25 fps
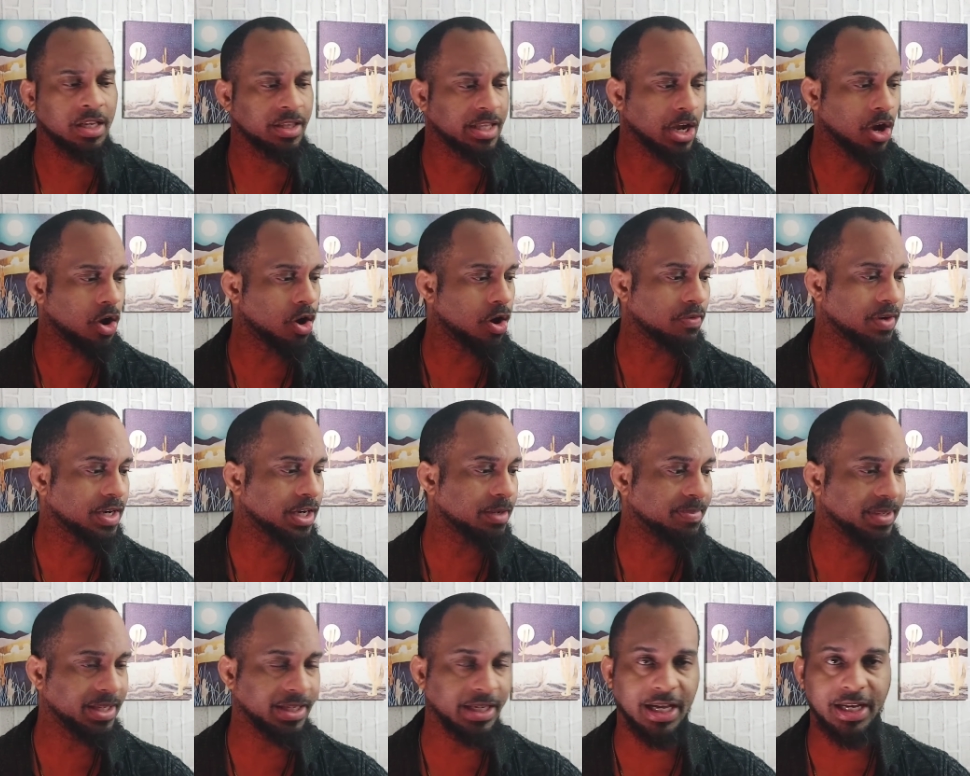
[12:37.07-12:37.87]
They
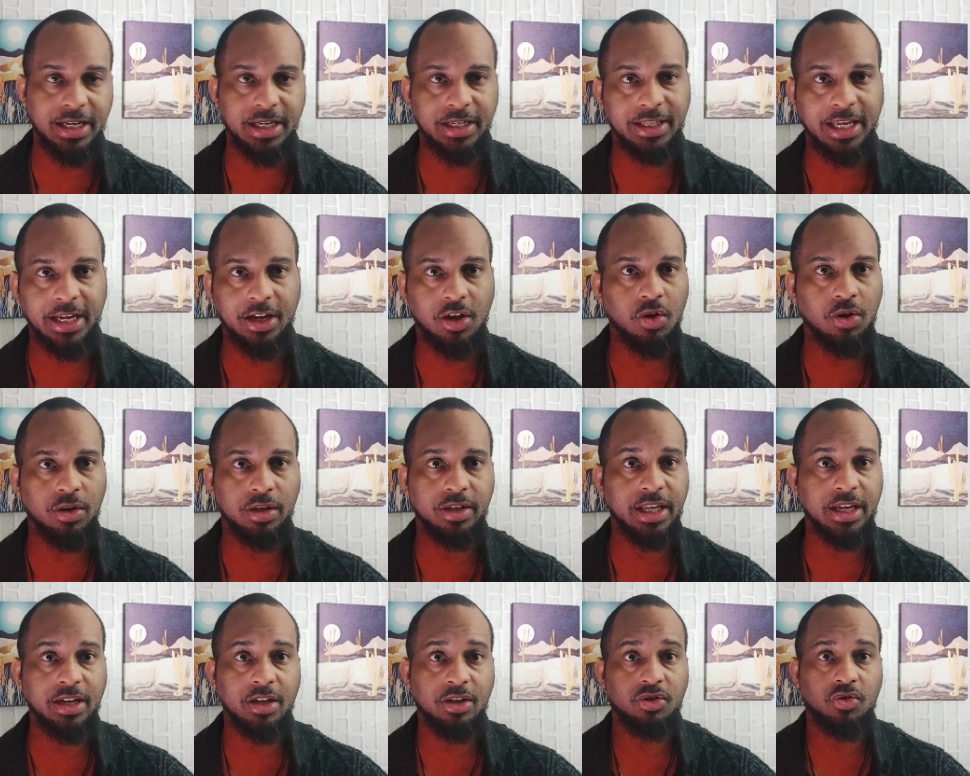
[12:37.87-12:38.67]
already begun it. They, call,
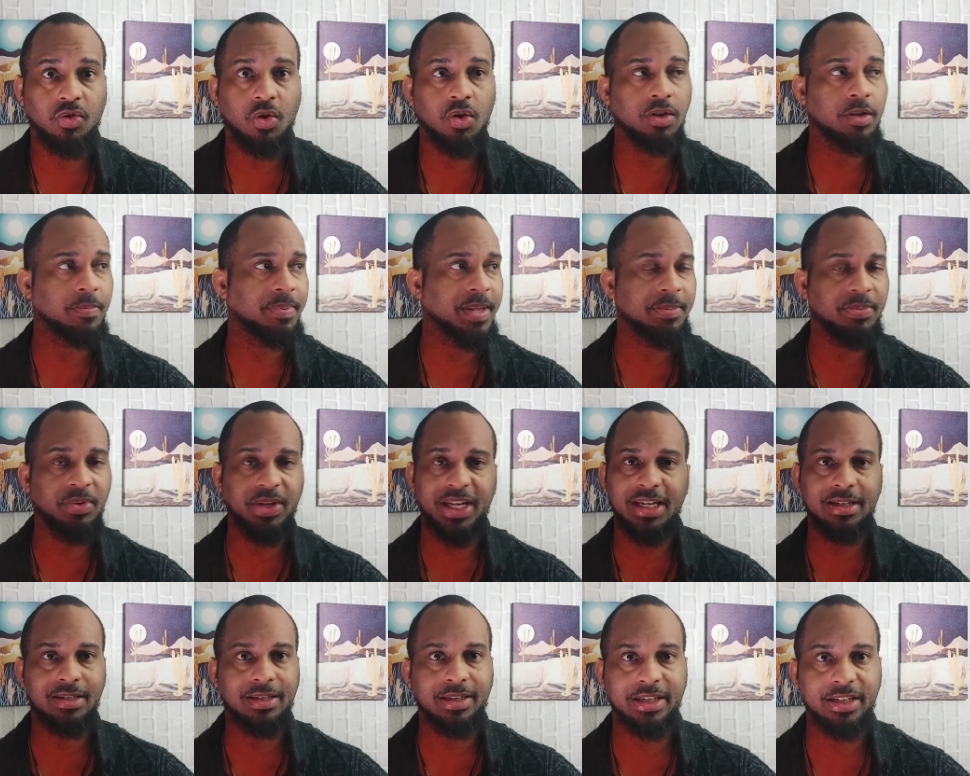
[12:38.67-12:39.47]
they control the
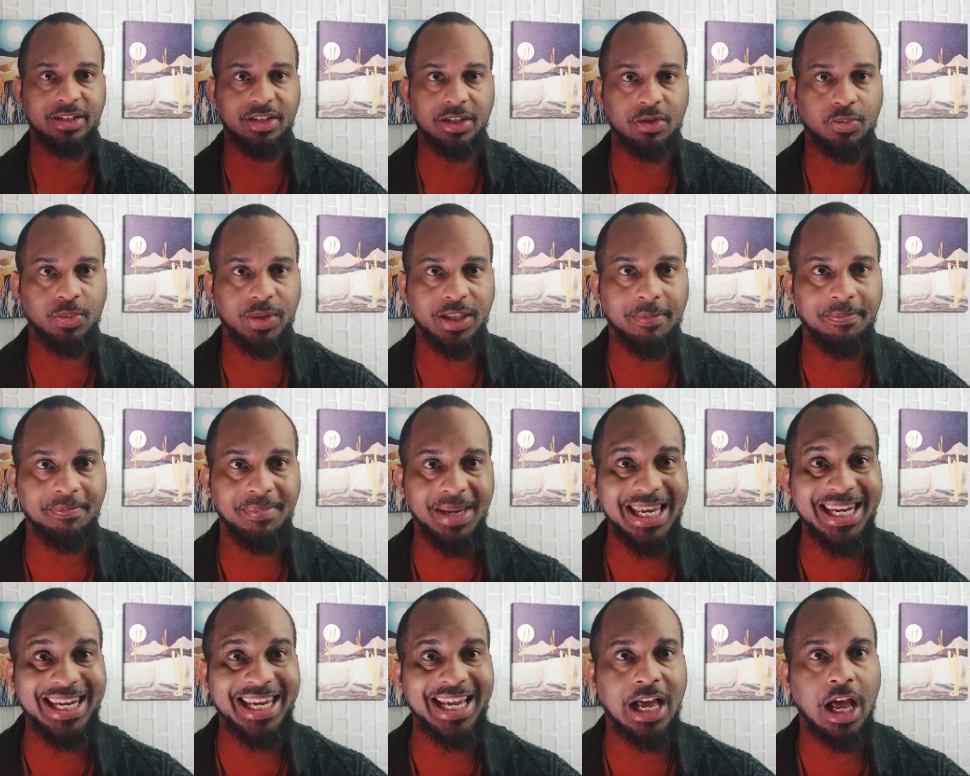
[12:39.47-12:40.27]
people easily just with the
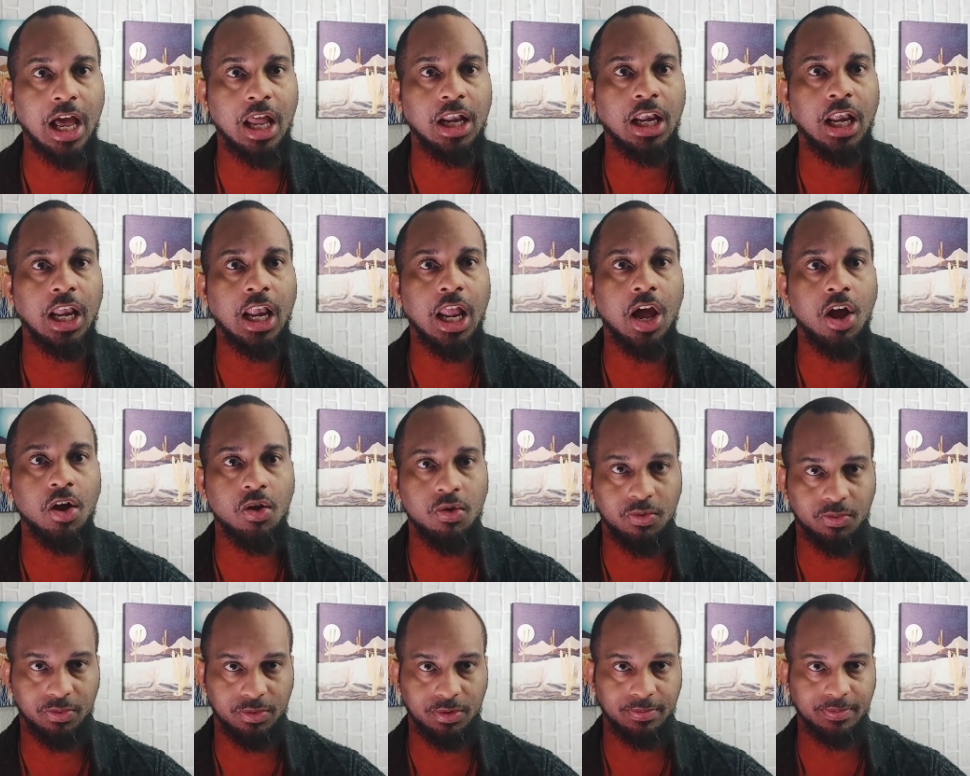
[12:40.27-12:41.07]
media
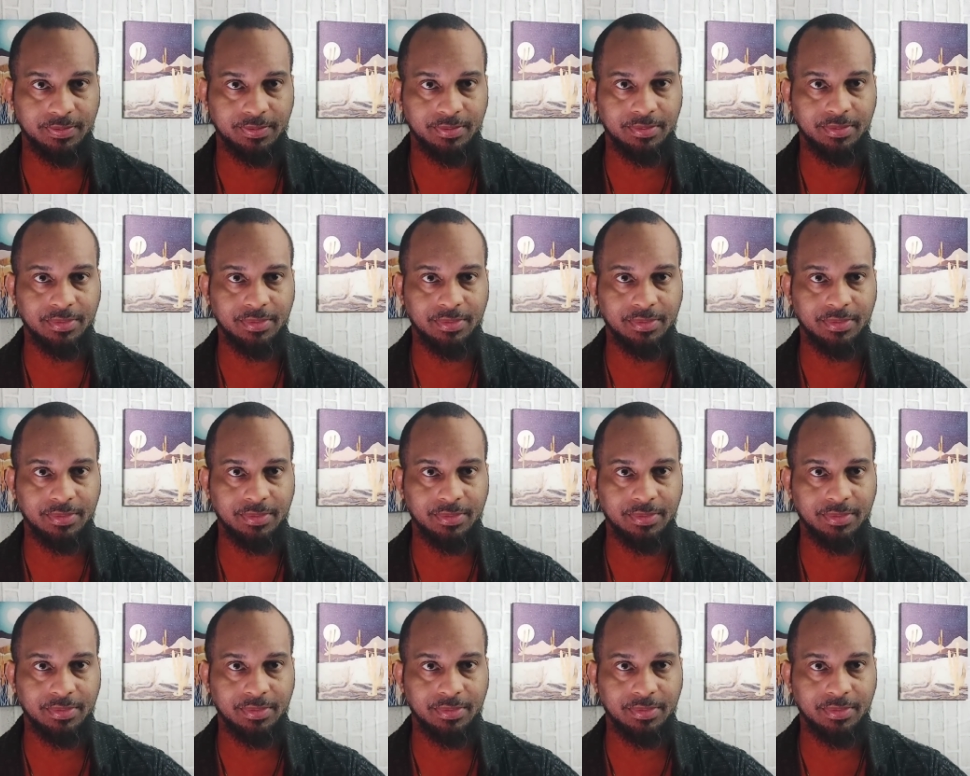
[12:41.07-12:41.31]
alone.